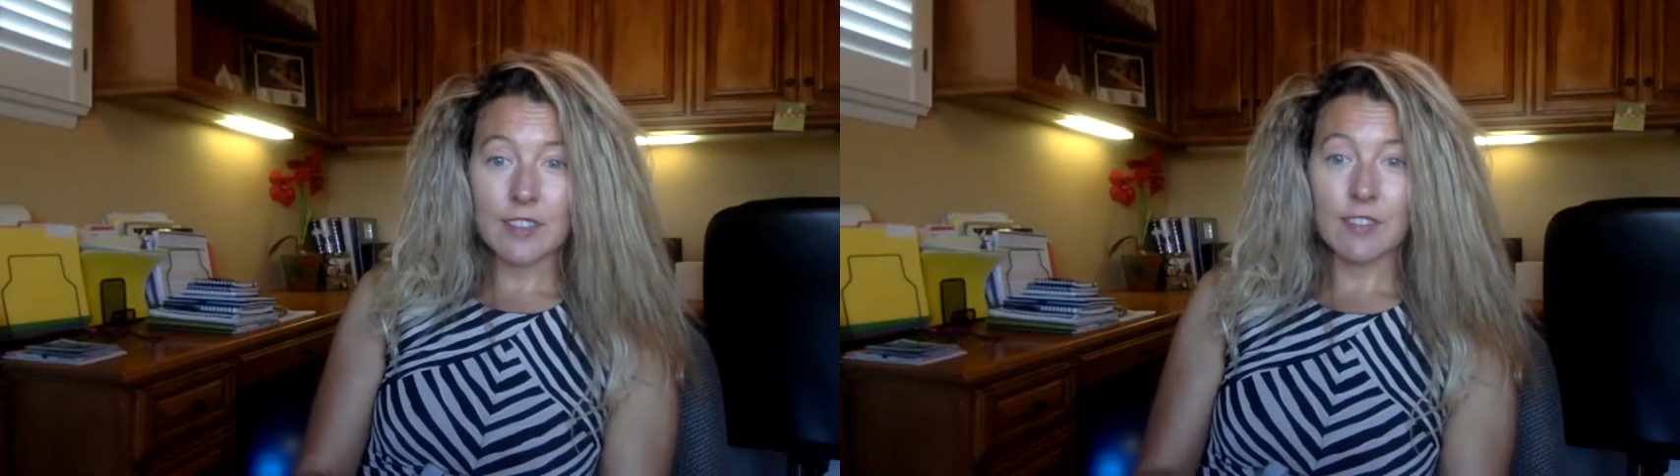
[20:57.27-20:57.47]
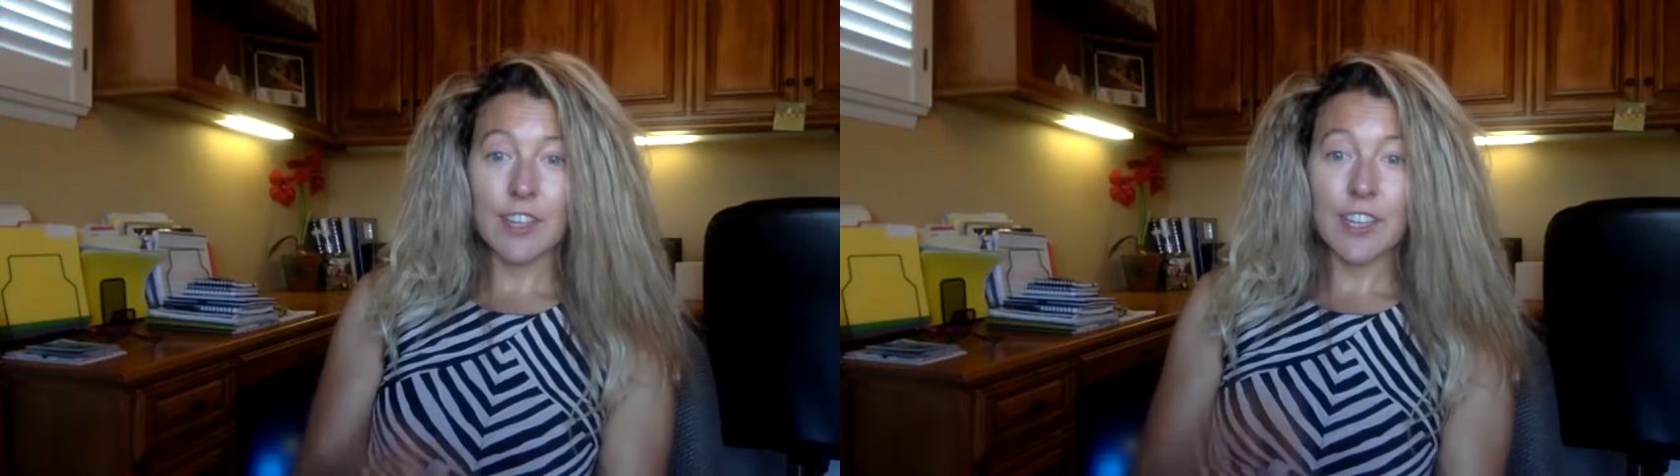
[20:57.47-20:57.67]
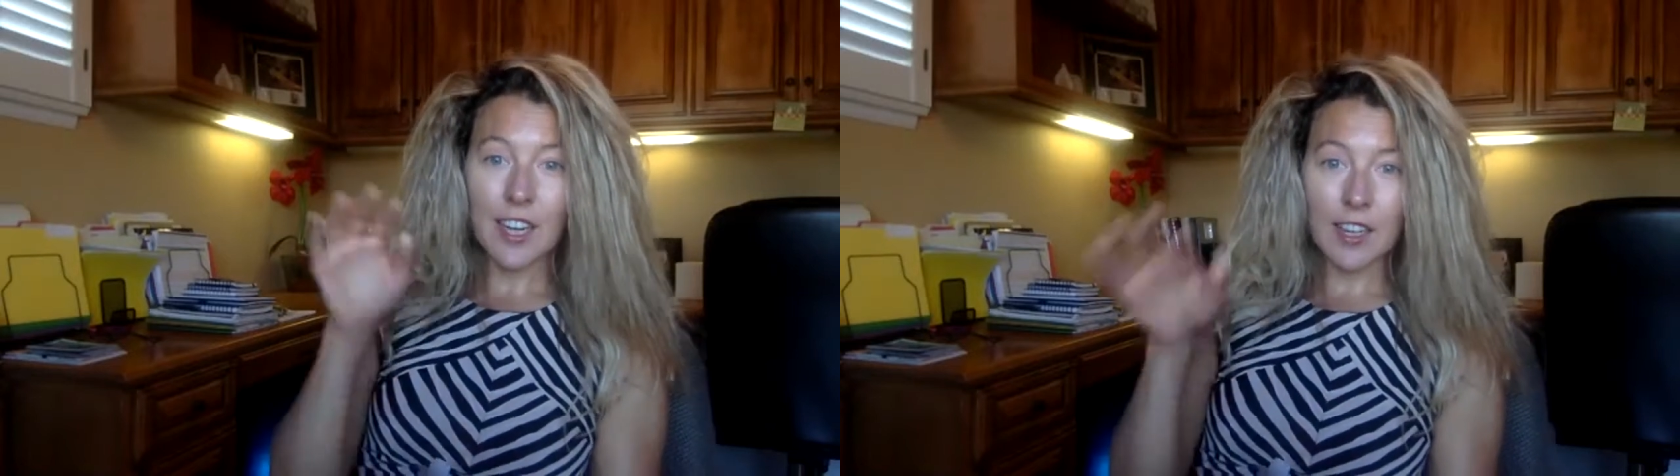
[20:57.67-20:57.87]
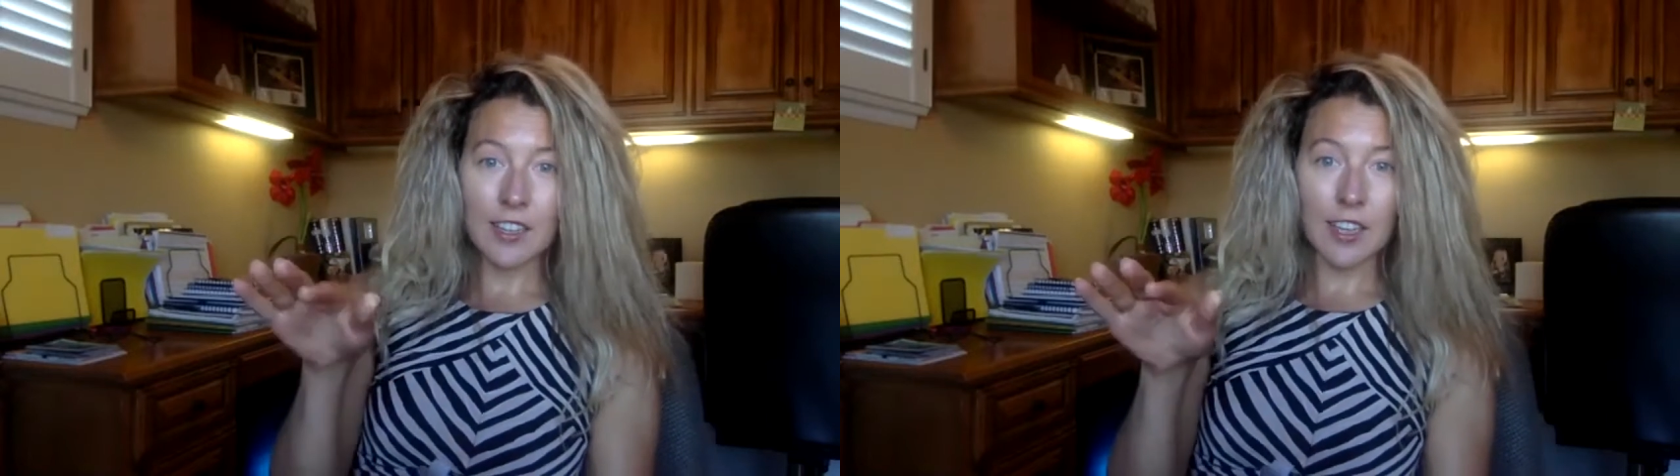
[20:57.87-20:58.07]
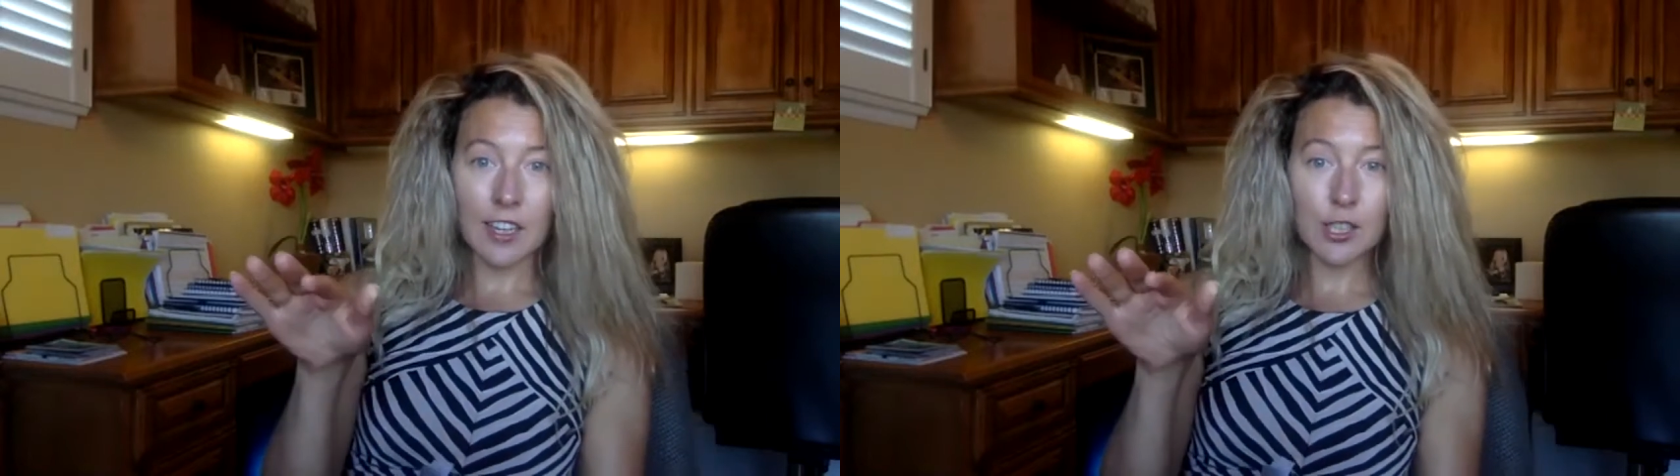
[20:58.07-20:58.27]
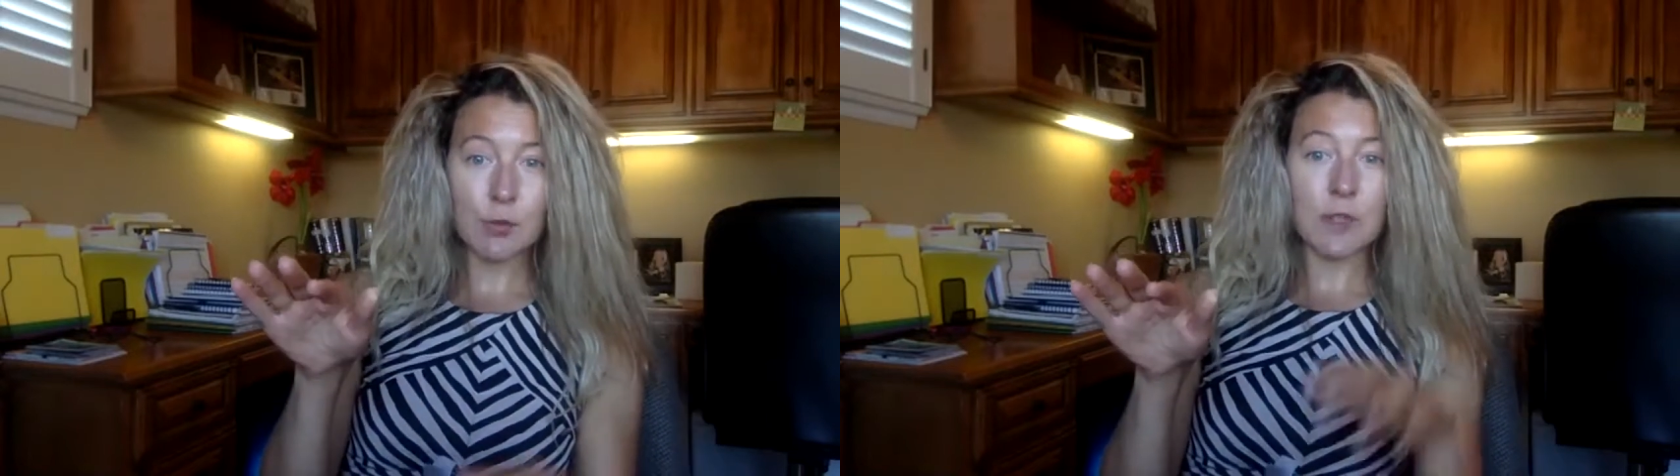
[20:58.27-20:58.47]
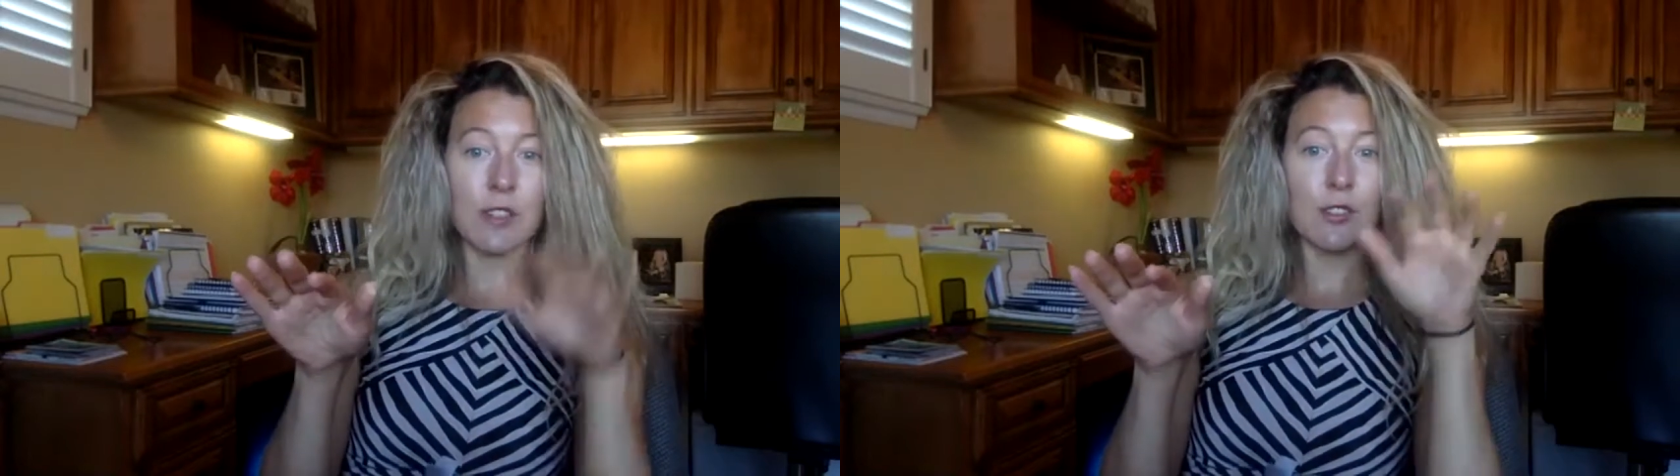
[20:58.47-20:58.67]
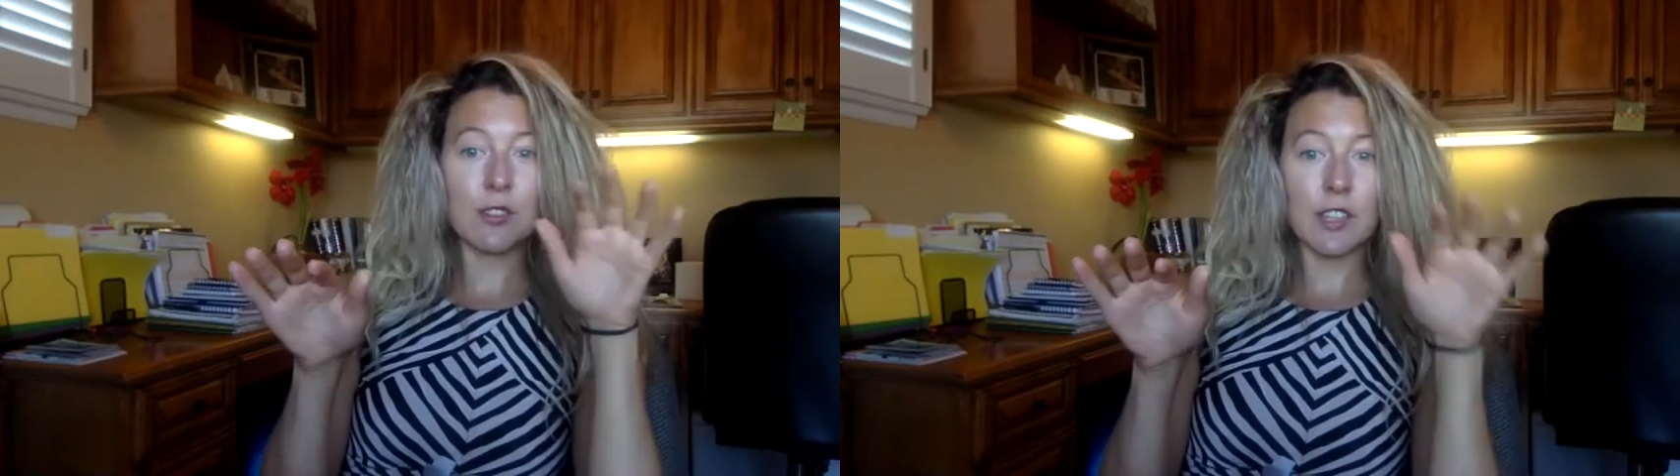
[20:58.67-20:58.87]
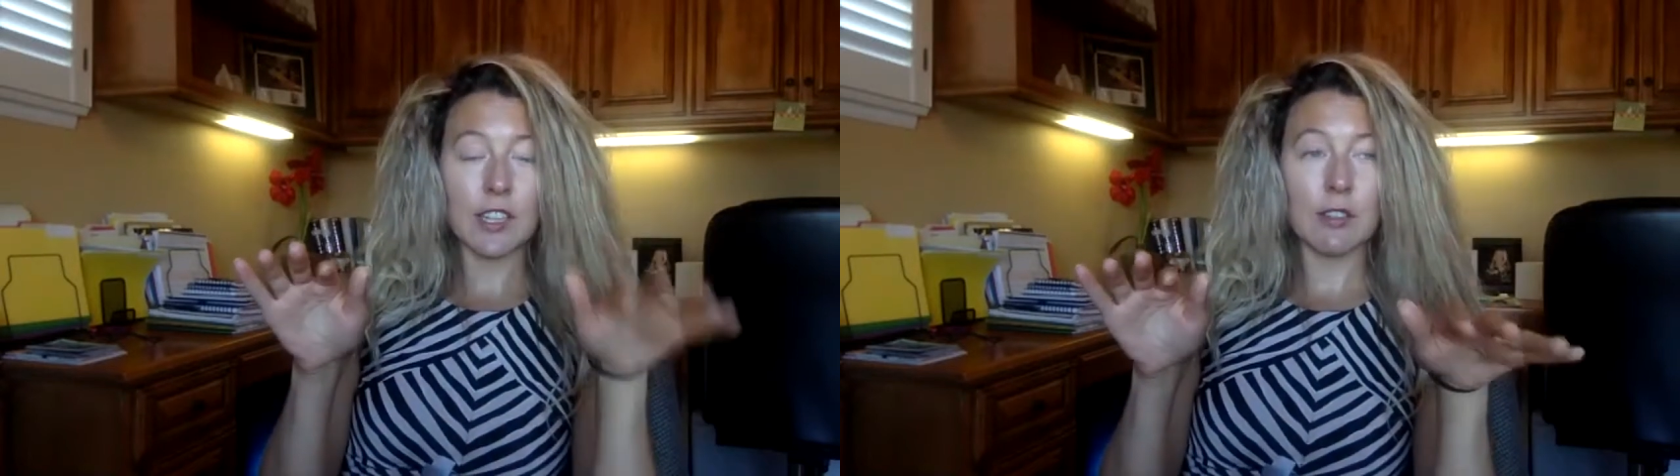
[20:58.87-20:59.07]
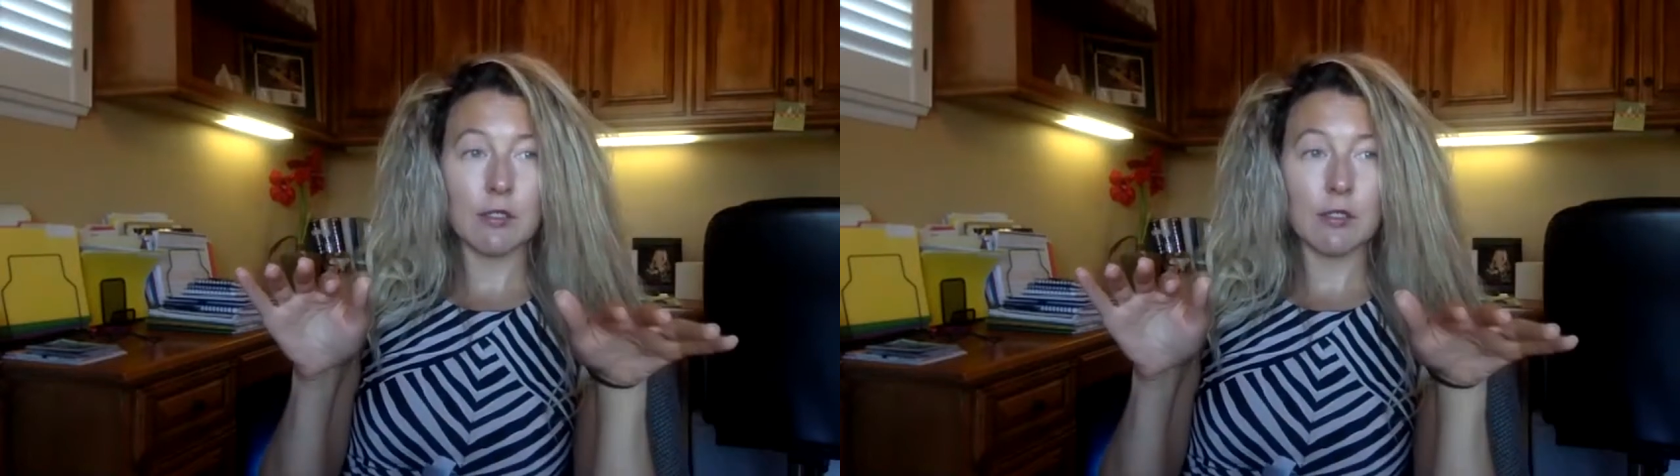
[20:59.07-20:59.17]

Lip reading: very cutting edge, but also like